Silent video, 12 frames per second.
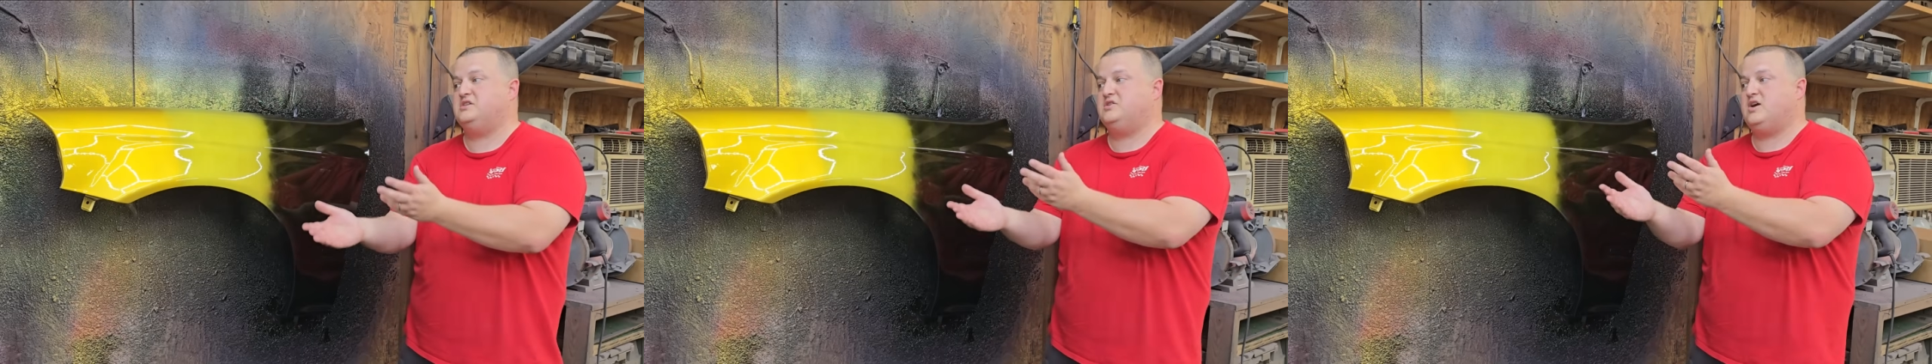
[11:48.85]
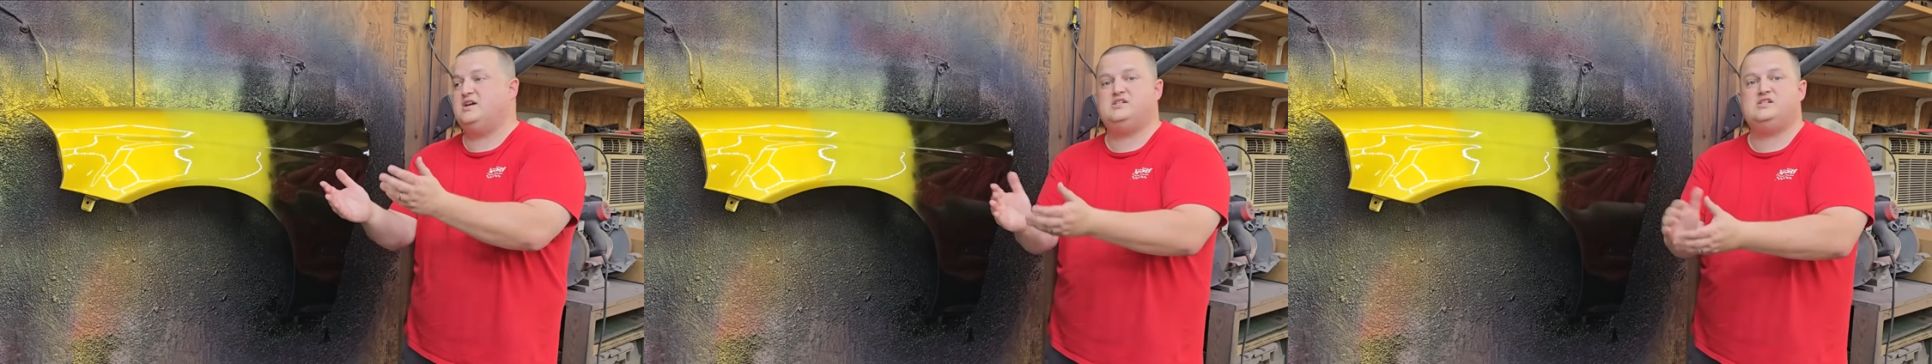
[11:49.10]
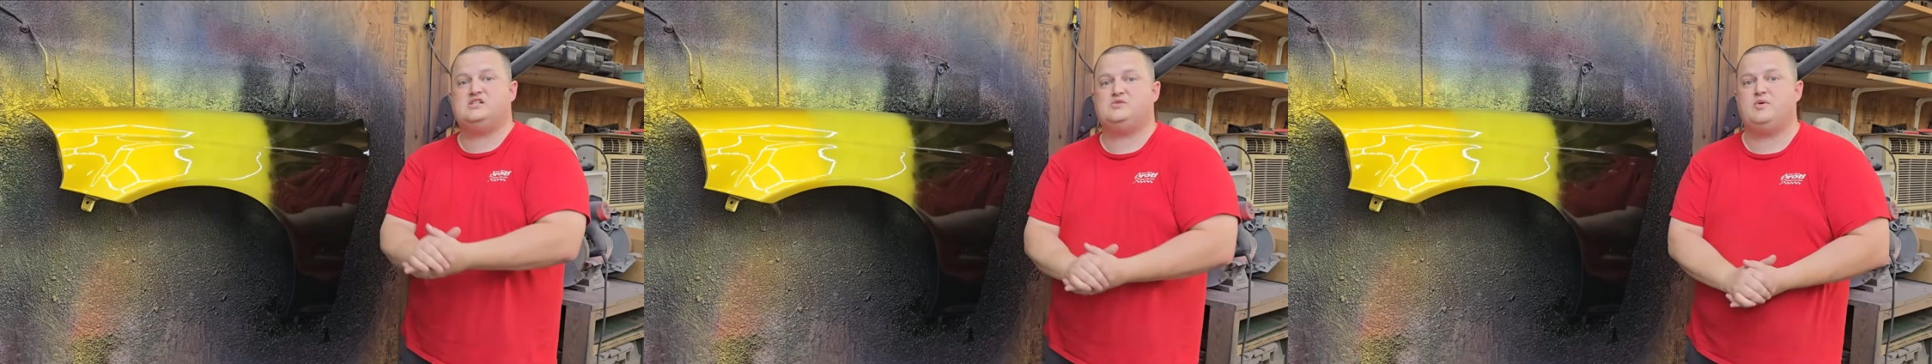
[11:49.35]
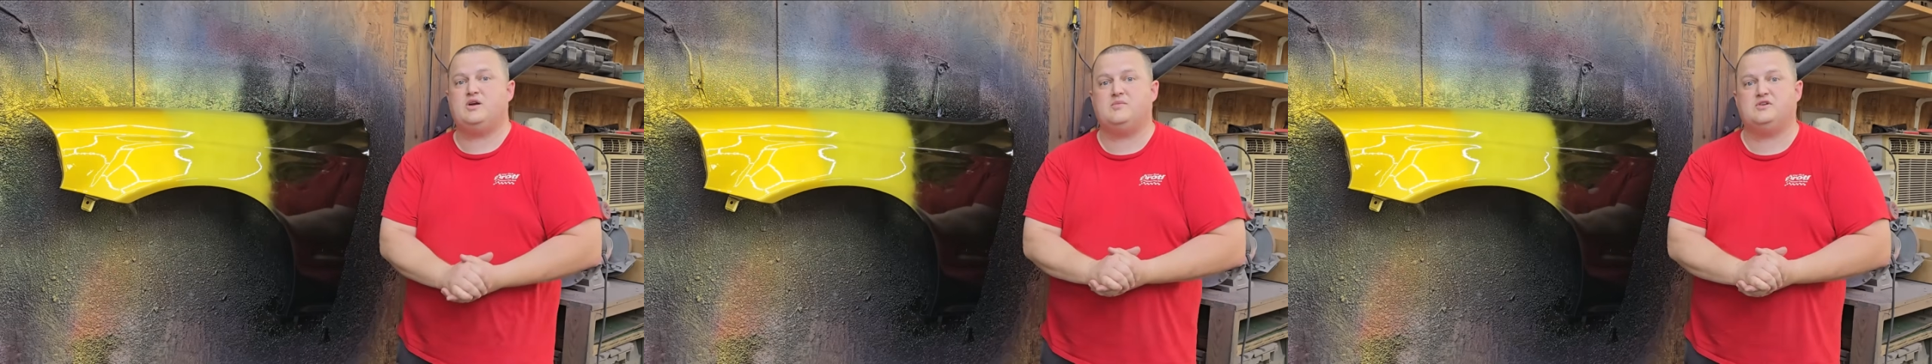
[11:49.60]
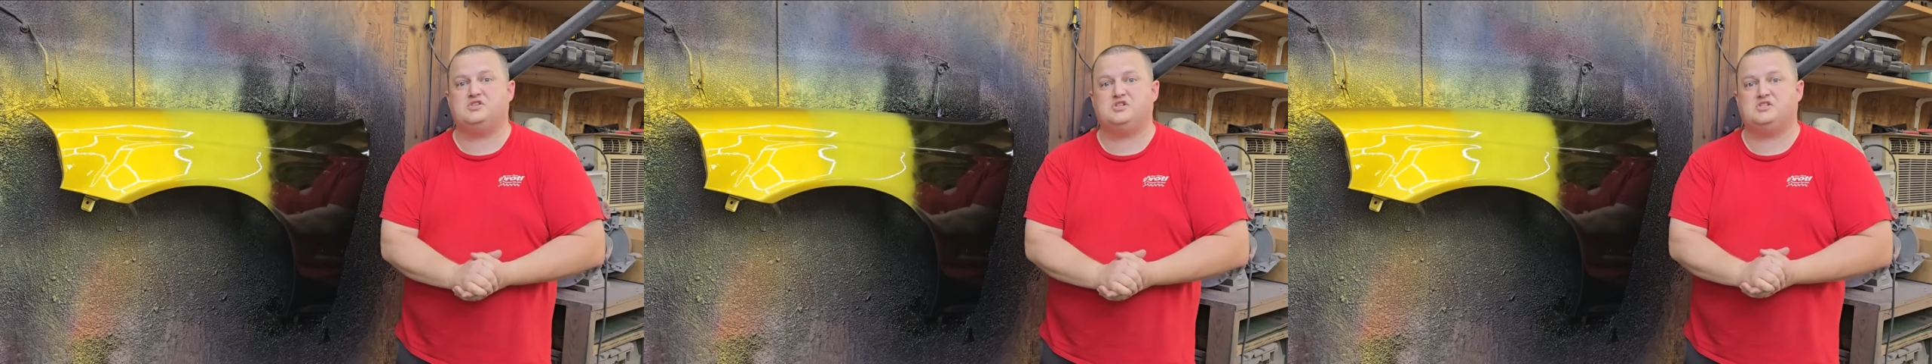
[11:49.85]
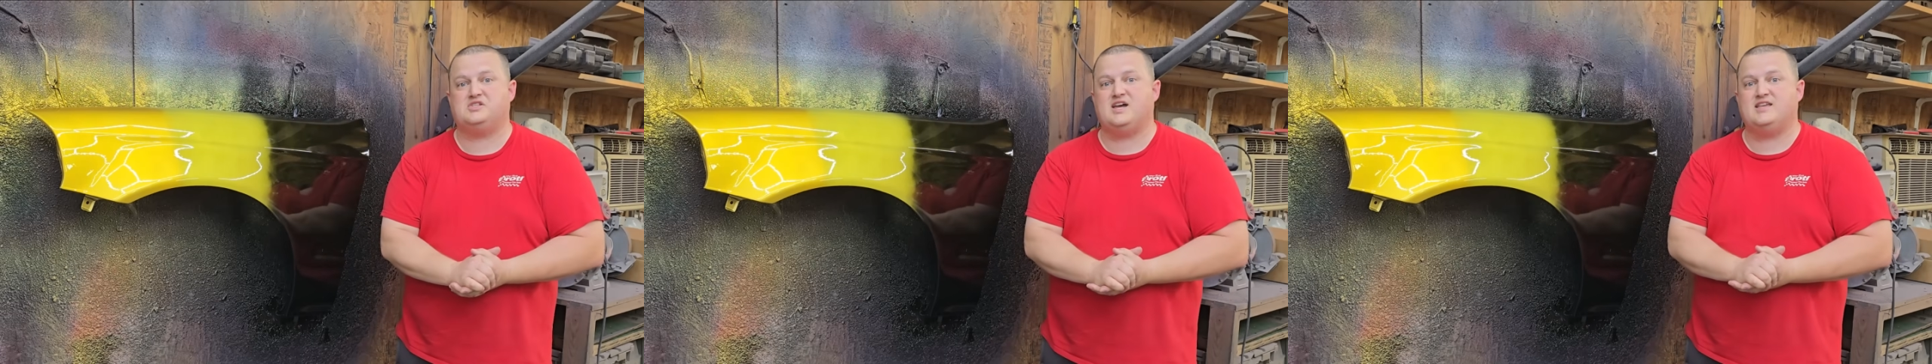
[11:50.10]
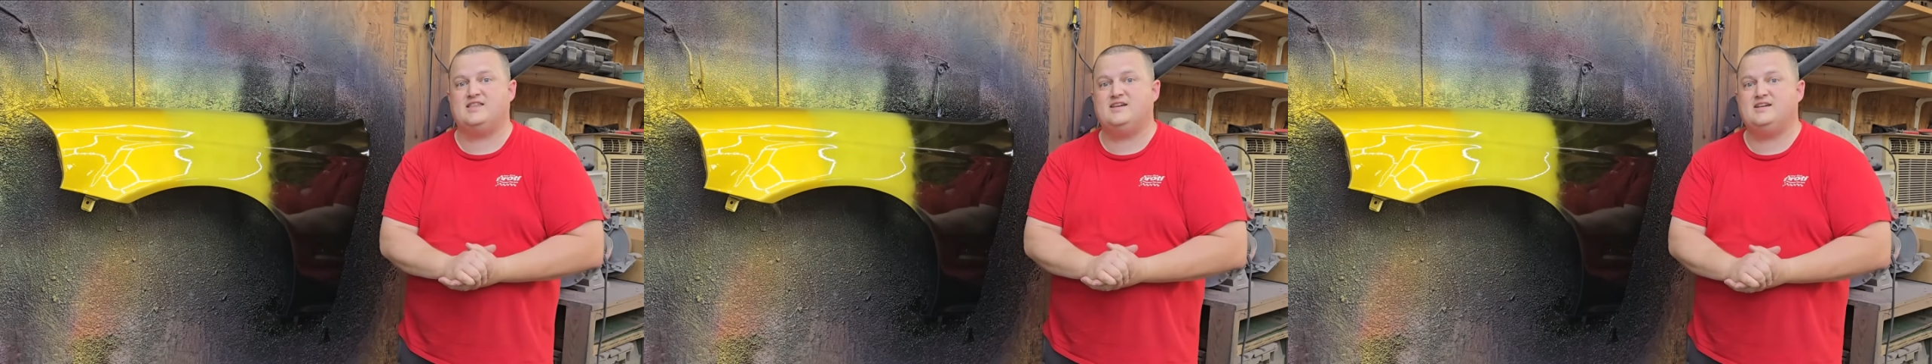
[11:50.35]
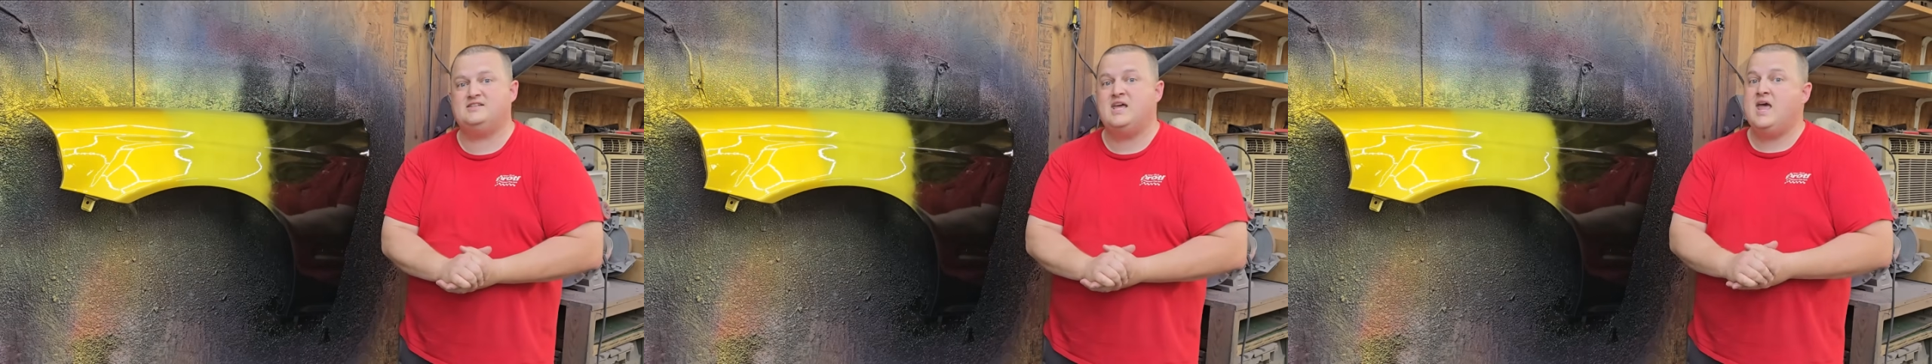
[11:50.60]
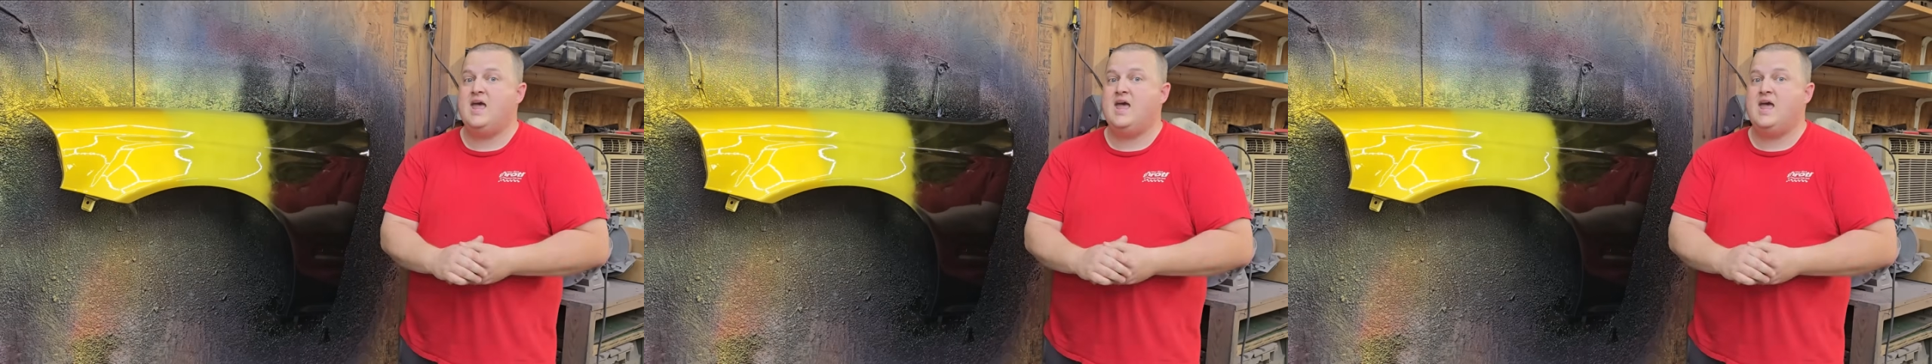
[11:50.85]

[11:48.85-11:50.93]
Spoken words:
and crazy experiments just like this,